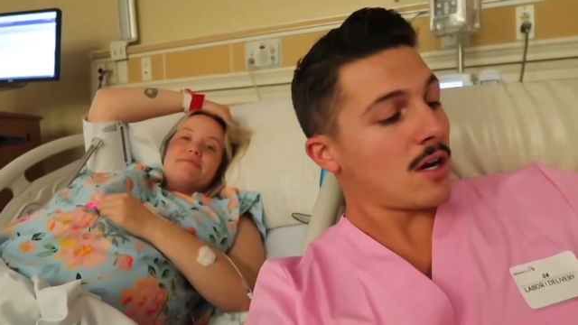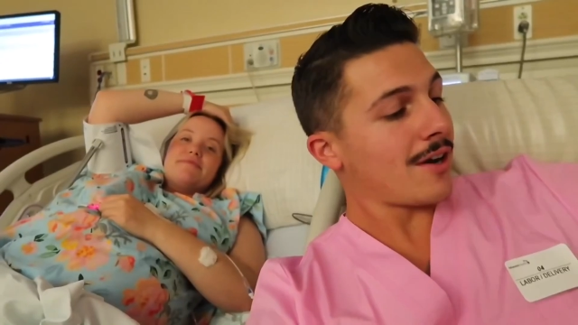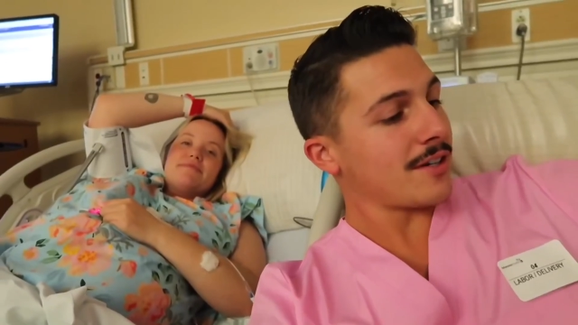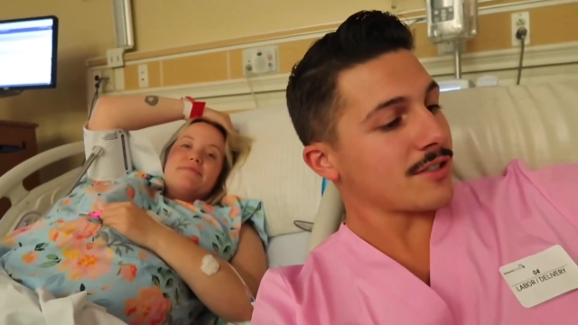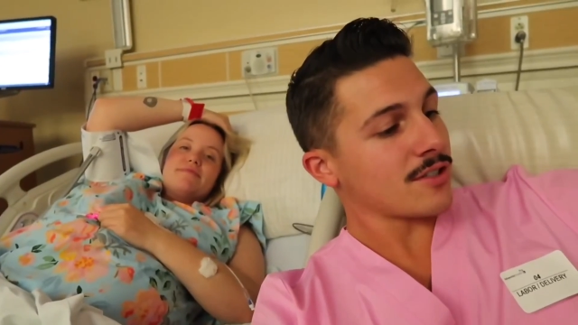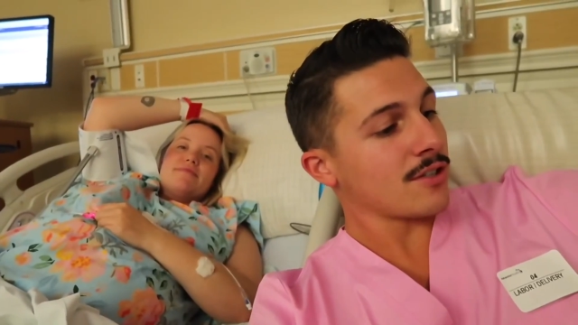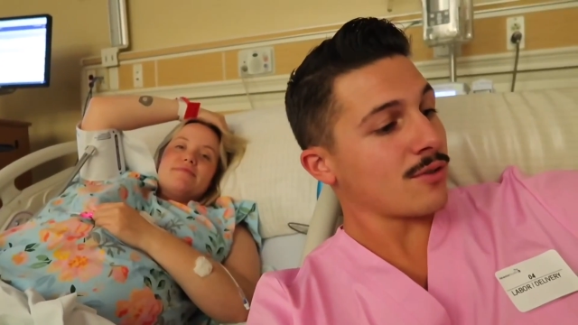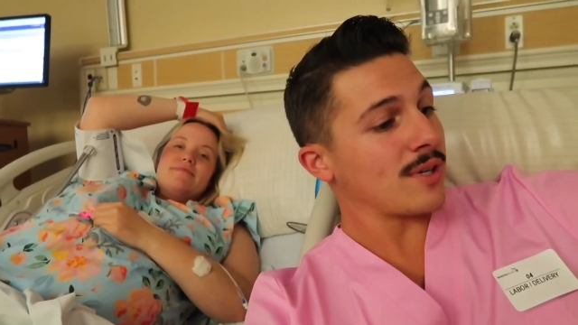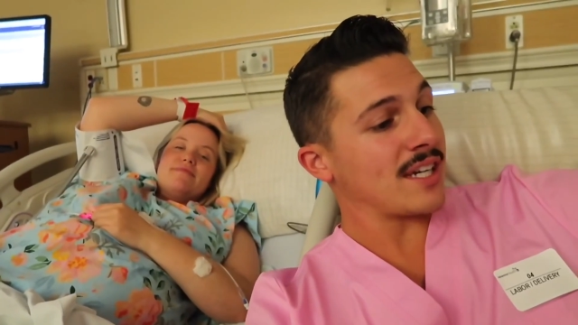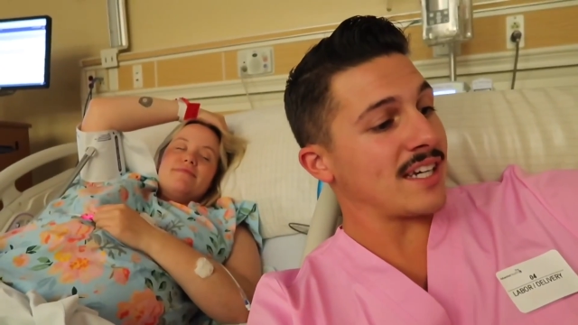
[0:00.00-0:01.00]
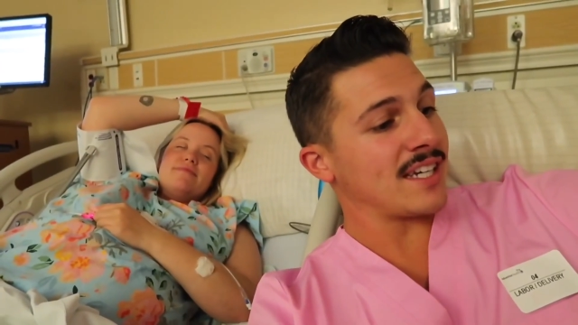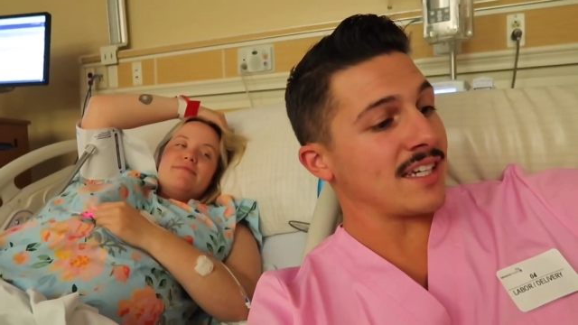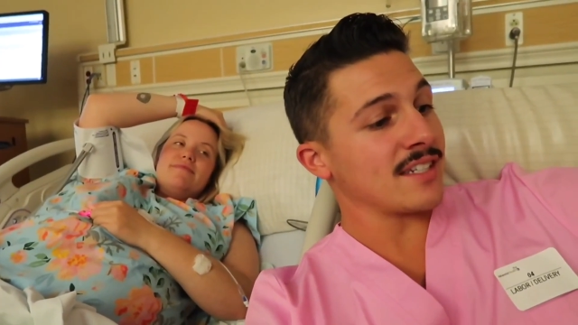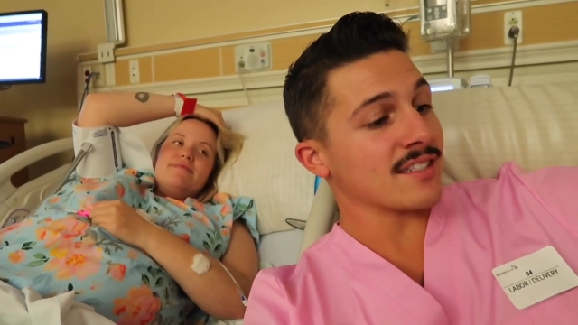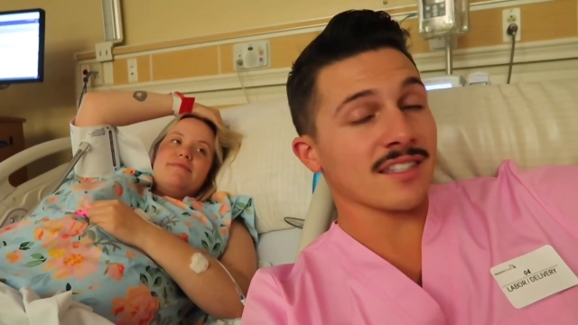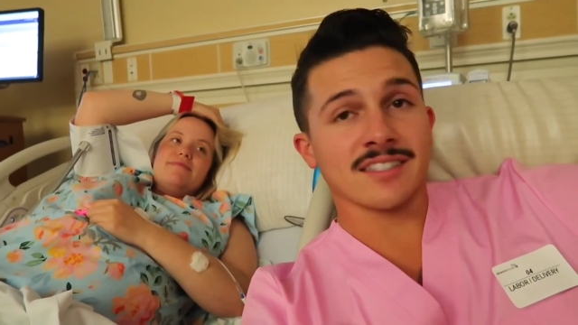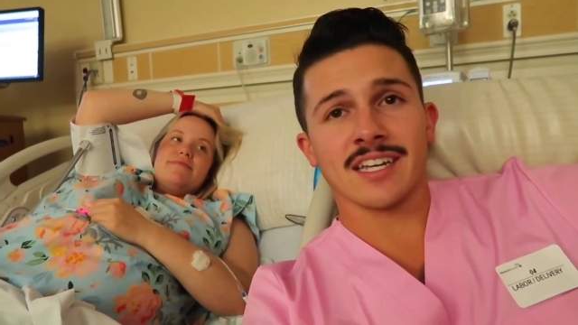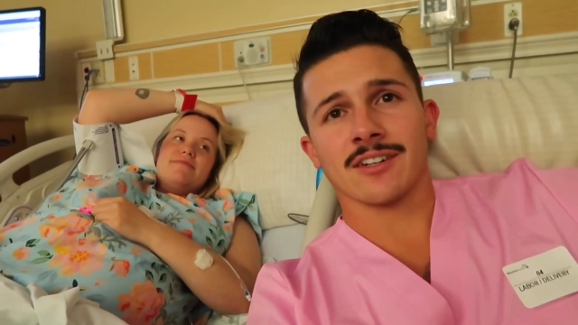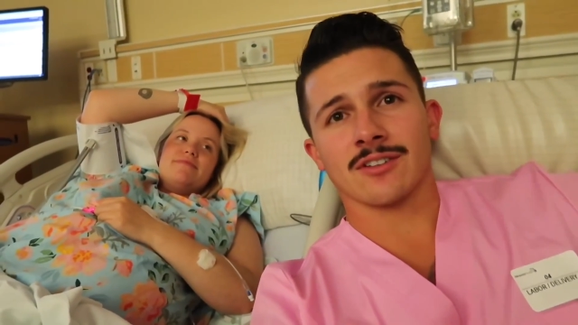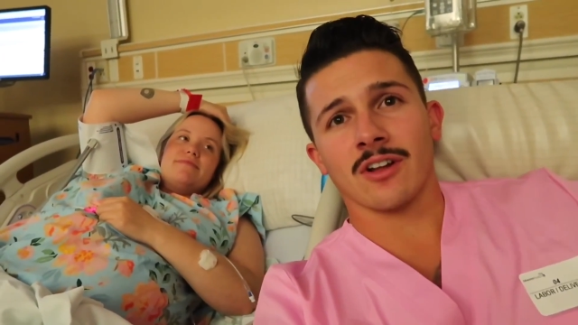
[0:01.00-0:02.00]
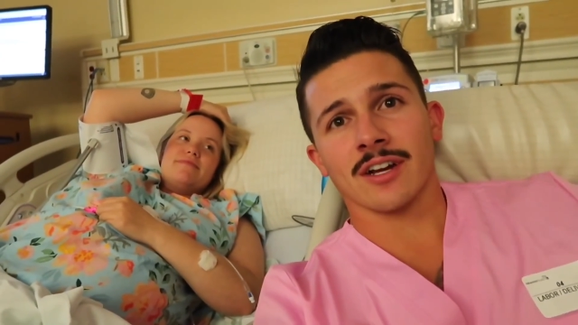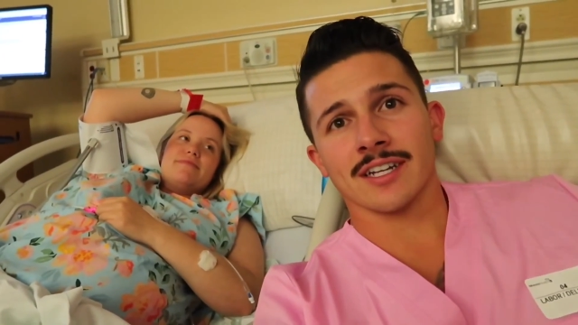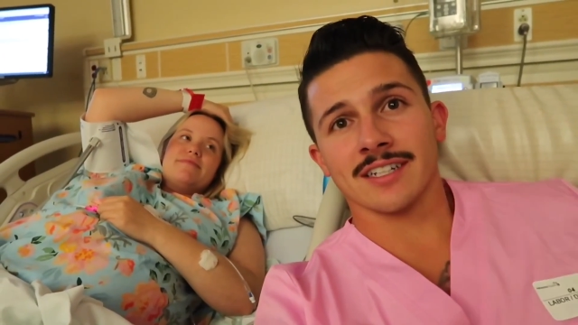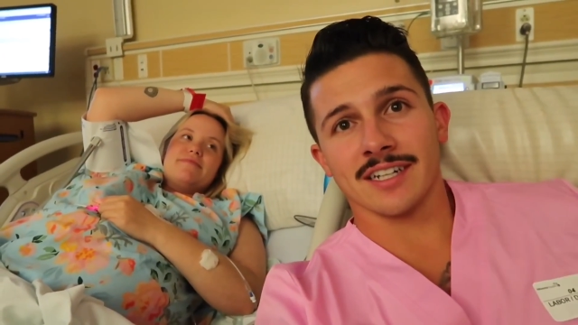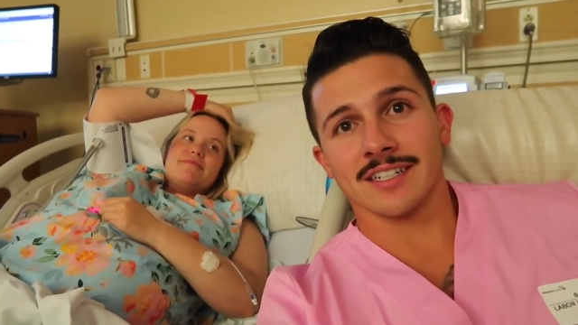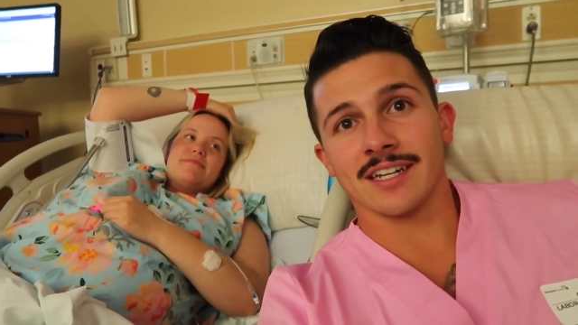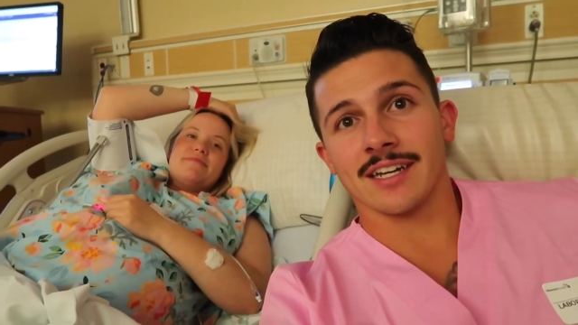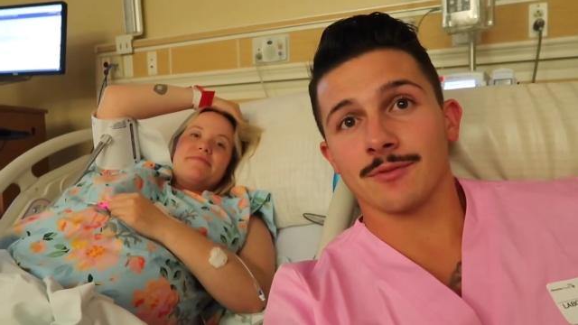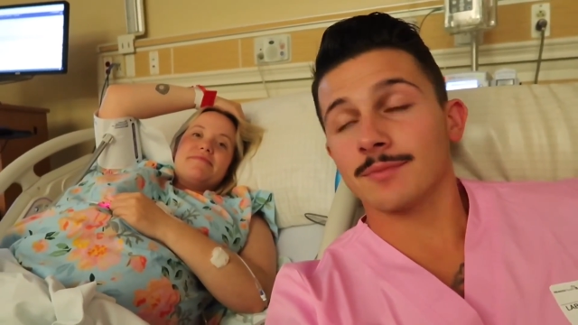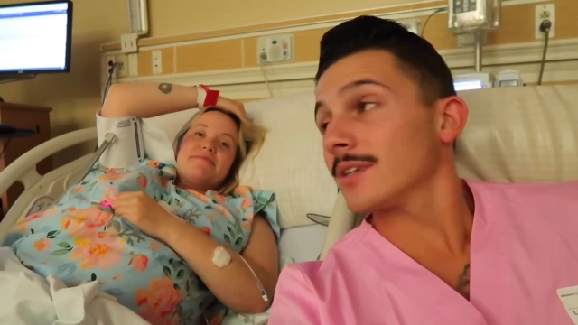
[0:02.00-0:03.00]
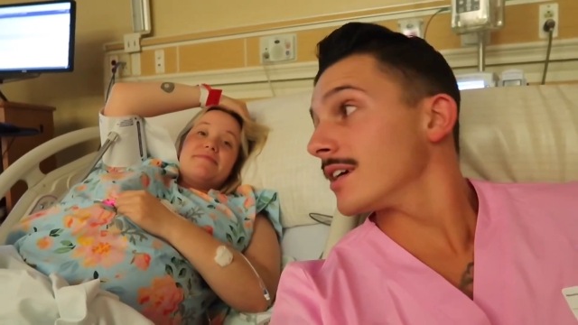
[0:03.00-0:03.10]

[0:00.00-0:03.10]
Speaker 1: Alright, so it is 10 o'clock at night now.